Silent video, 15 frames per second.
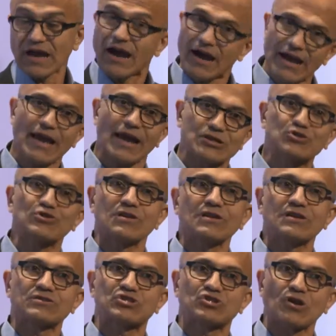I
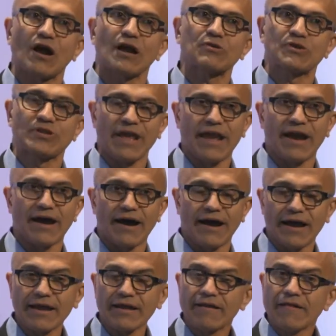actually start in
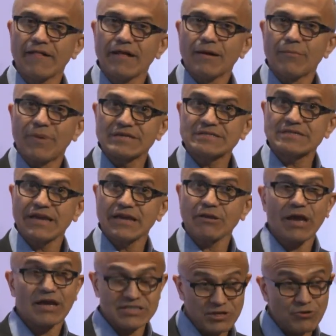AI by saying,
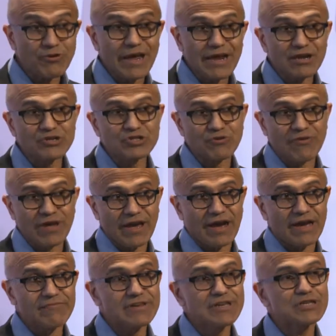as creators of
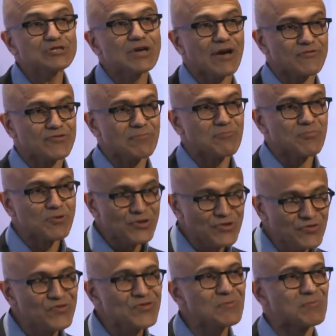AI, we need to have some
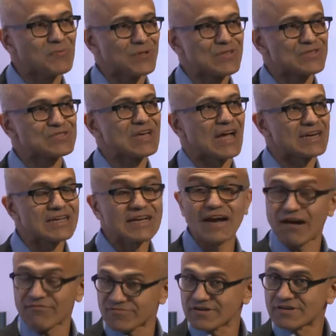principles that
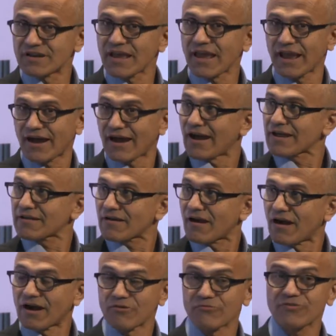govern AI.
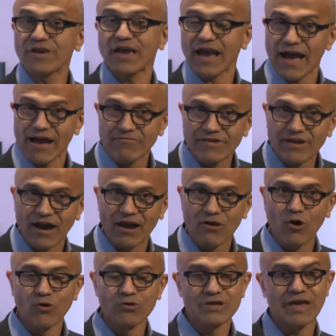We have, in our
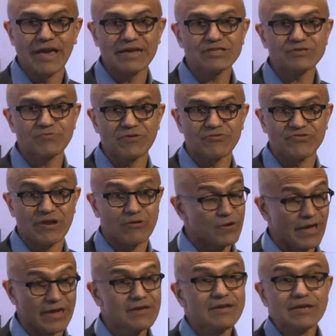own case, we have said,
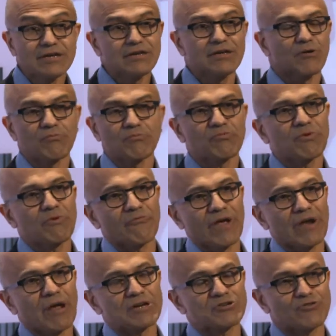okay,
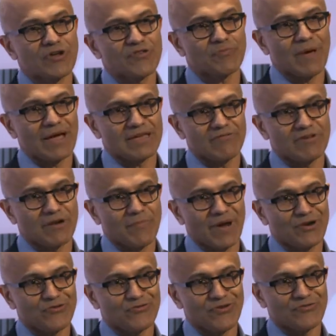when I trace back even at
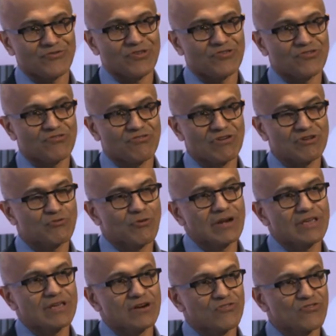Microsoft's history, 20
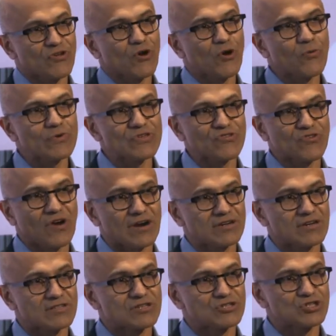years ago, we
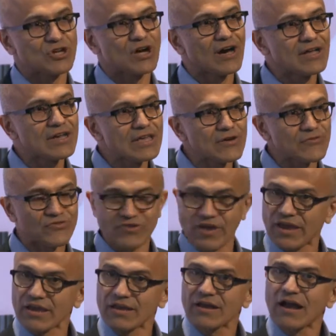started the journey of
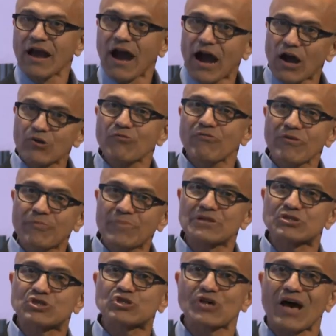saying, how do we build
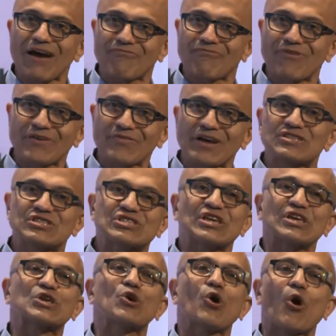software that's
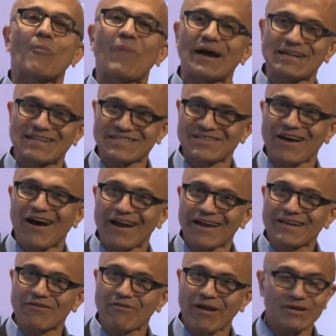secure by design,
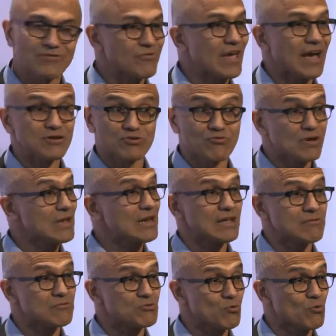right? We had to really
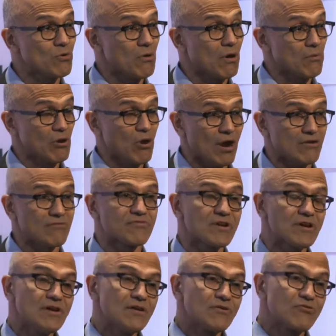do a lot of
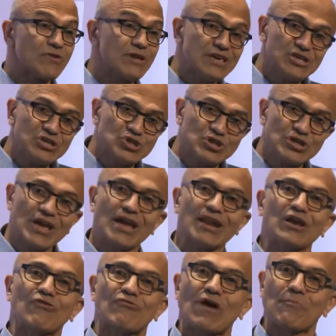
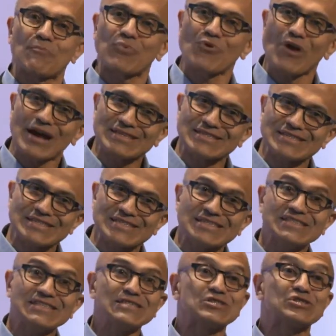re-engineering of our
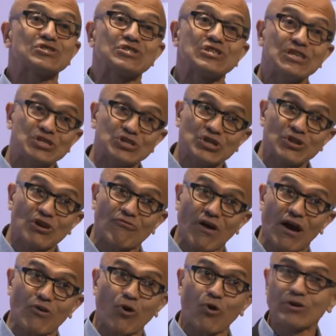processes, teaching of
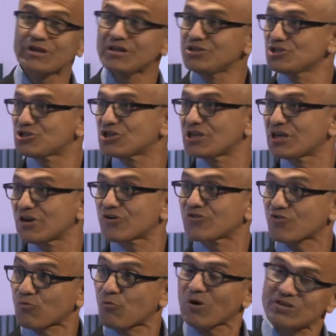our own engineers
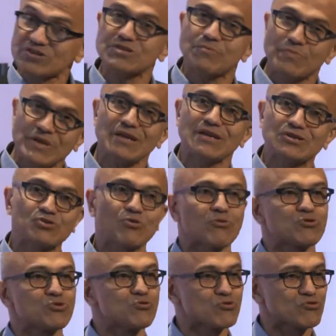on what does it mean to
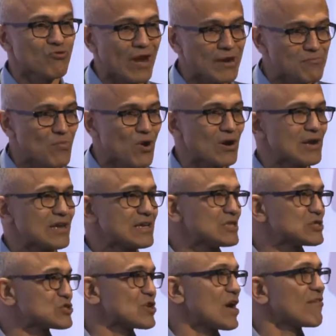do threat modeling in
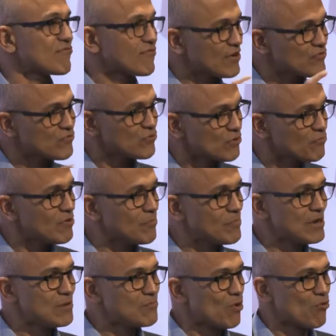software so that we
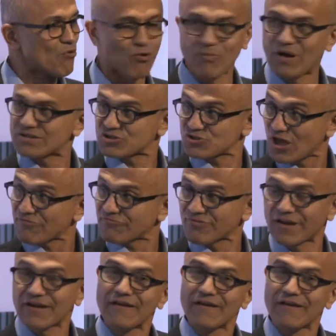build more robust software.